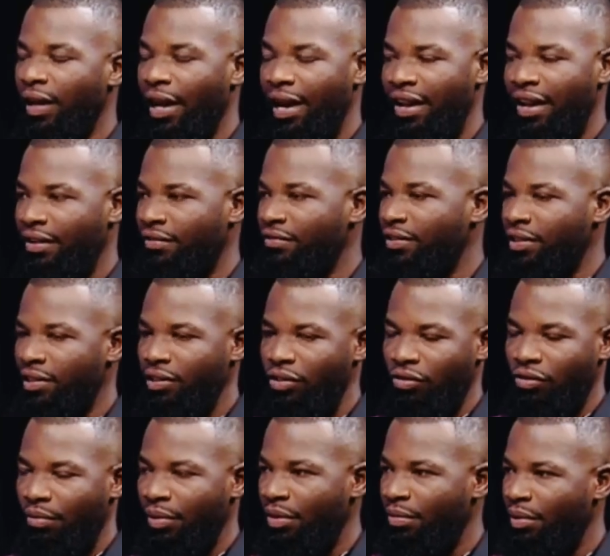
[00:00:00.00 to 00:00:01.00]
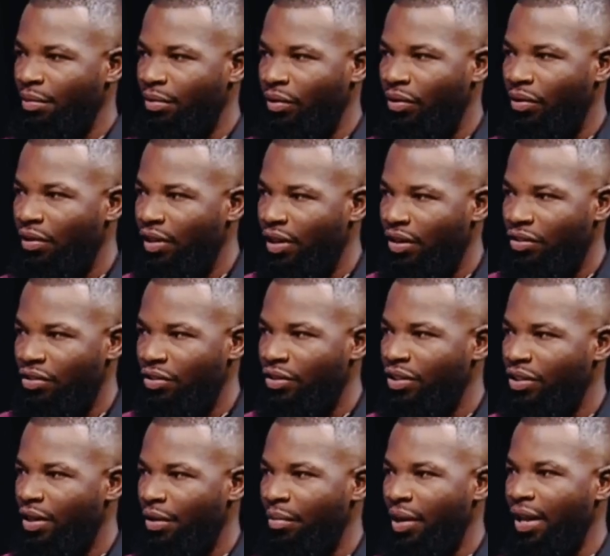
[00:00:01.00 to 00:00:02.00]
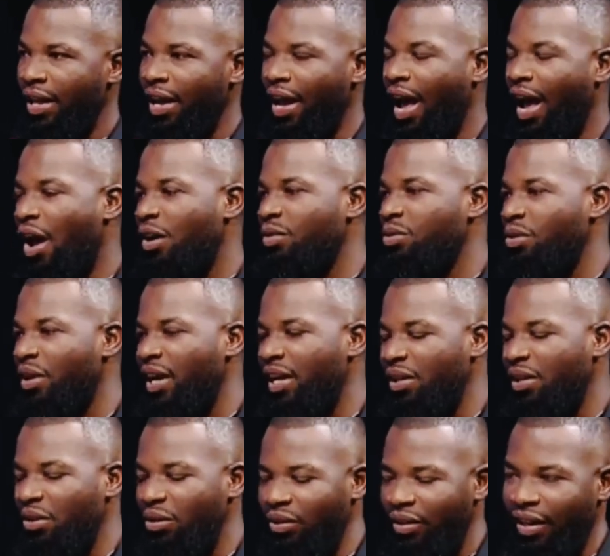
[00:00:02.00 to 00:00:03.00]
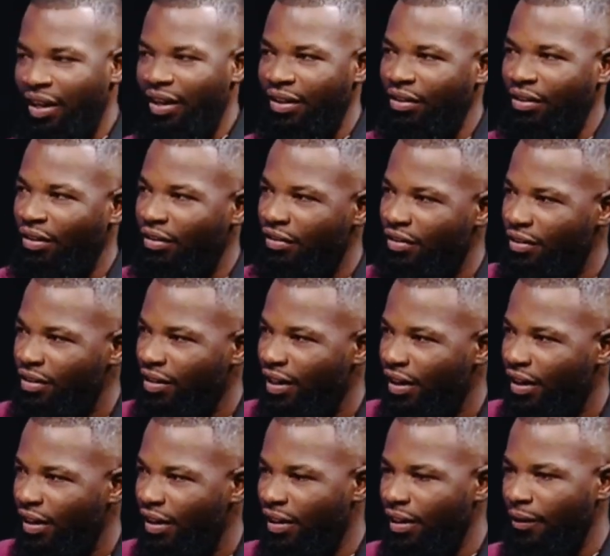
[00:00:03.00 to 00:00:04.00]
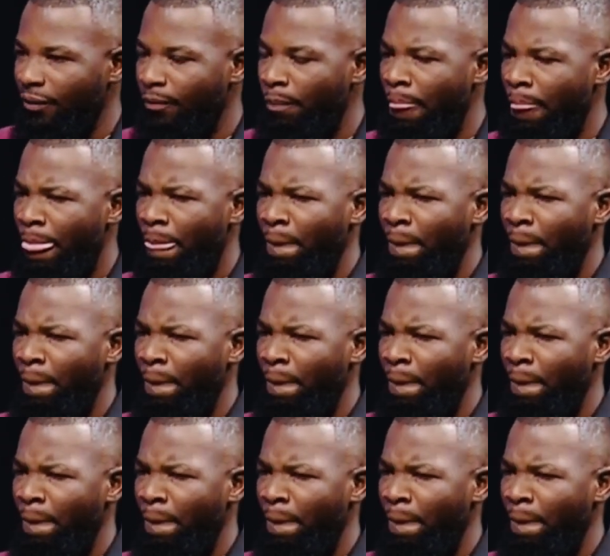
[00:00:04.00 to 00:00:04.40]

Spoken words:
I have seen so many people going on social media, how do I look, and all of this kind of thing.